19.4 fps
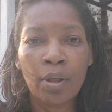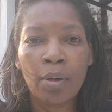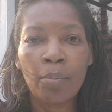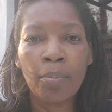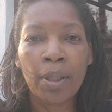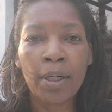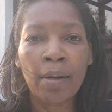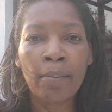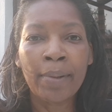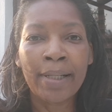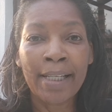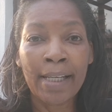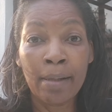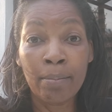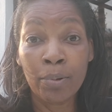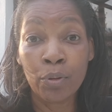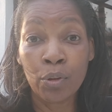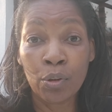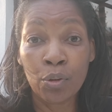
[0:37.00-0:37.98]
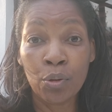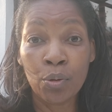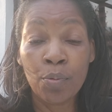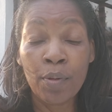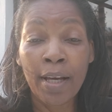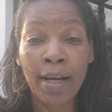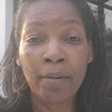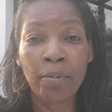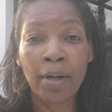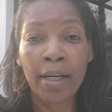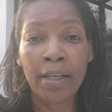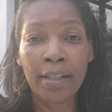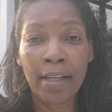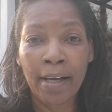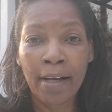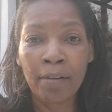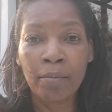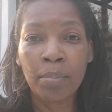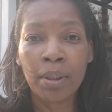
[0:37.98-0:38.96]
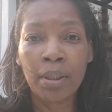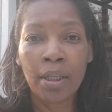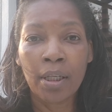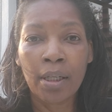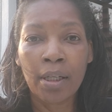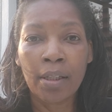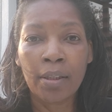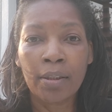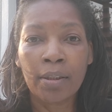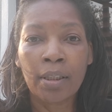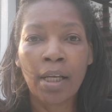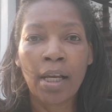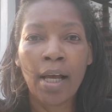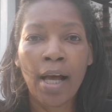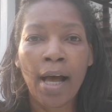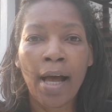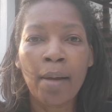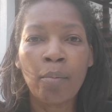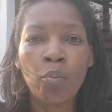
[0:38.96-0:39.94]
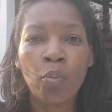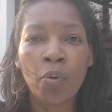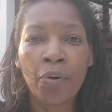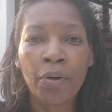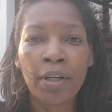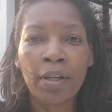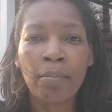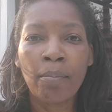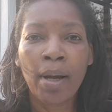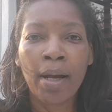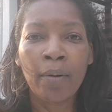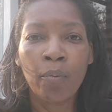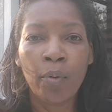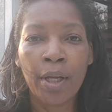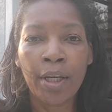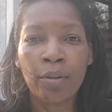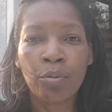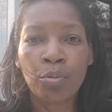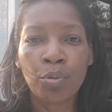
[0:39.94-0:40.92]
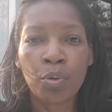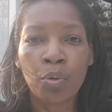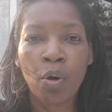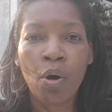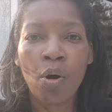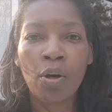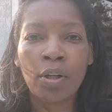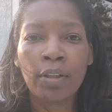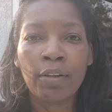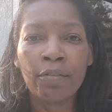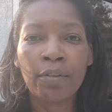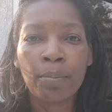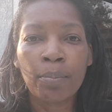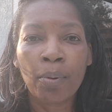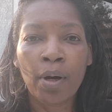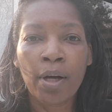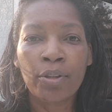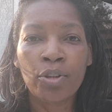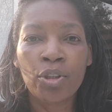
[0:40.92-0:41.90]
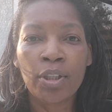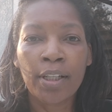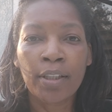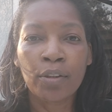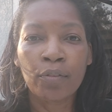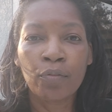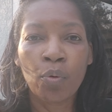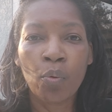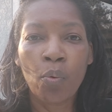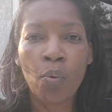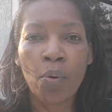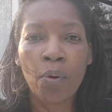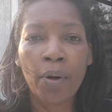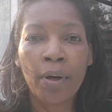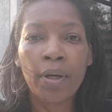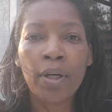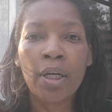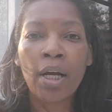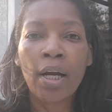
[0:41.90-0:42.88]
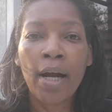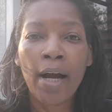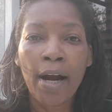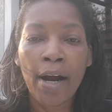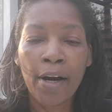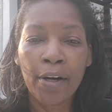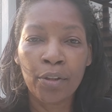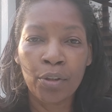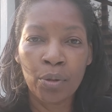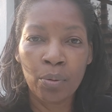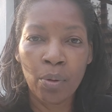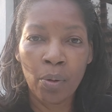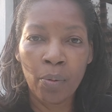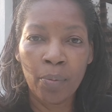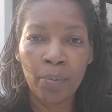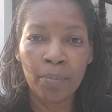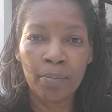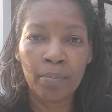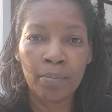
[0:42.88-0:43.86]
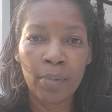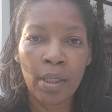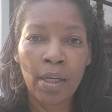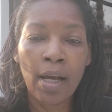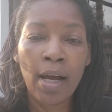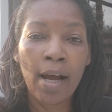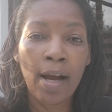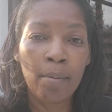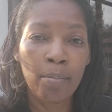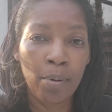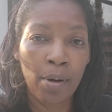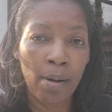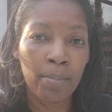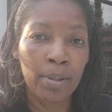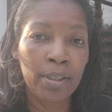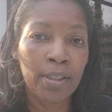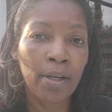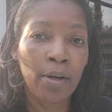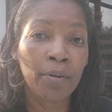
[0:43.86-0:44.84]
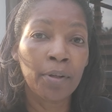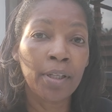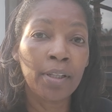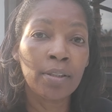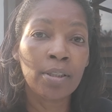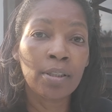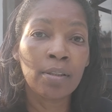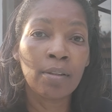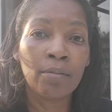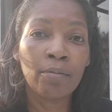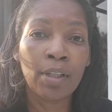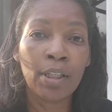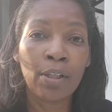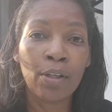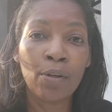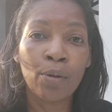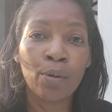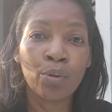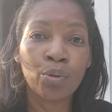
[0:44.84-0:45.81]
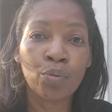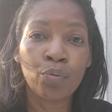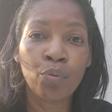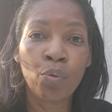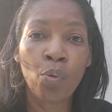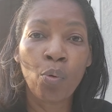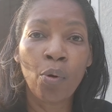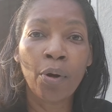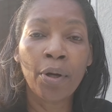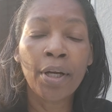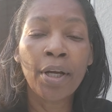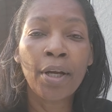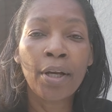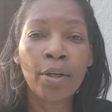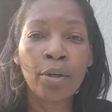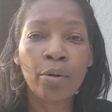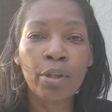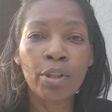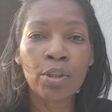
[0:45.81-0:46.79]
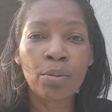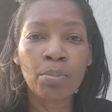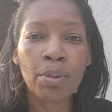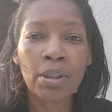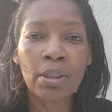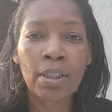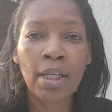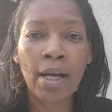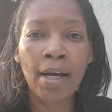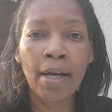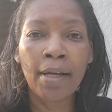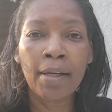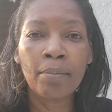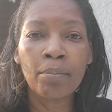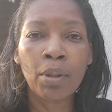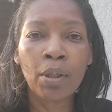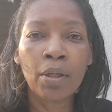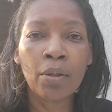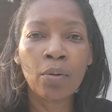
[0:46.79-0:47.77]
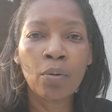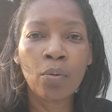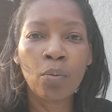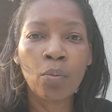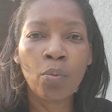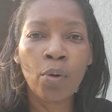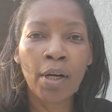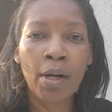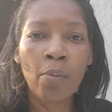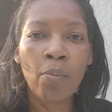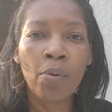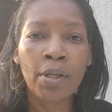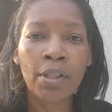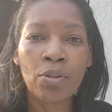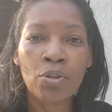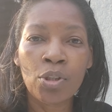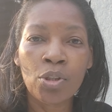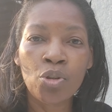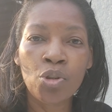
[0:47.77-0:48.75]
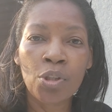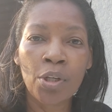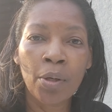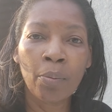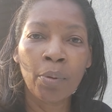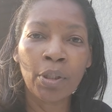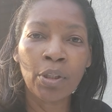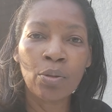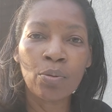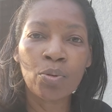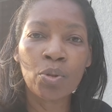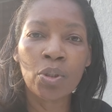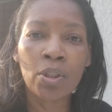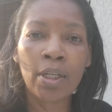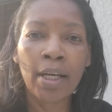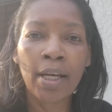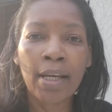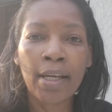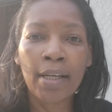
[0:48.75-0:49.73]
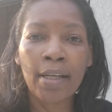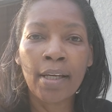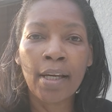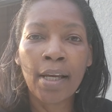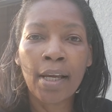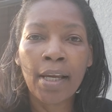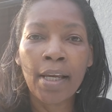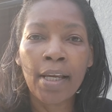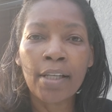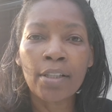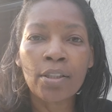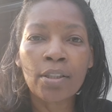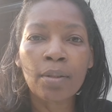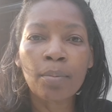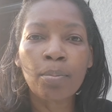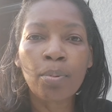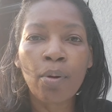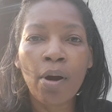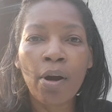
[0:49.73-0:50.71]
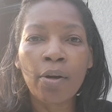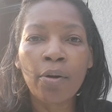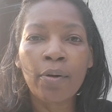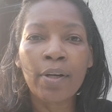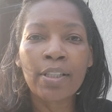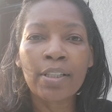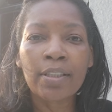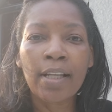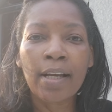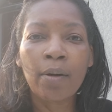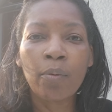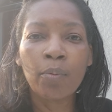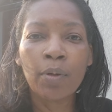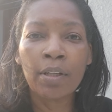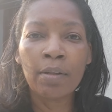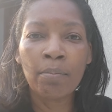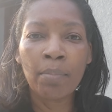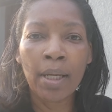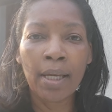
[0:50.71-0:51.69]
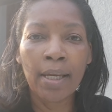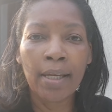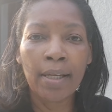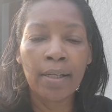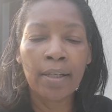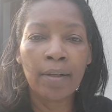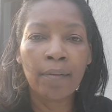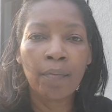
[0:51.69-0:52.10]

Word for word: but I'm unable to do that right now because I'm working my way through all of the projects for our new home. I promise I'll get to the videos for Christmas time, but what I want to just share with you today is the progress that we made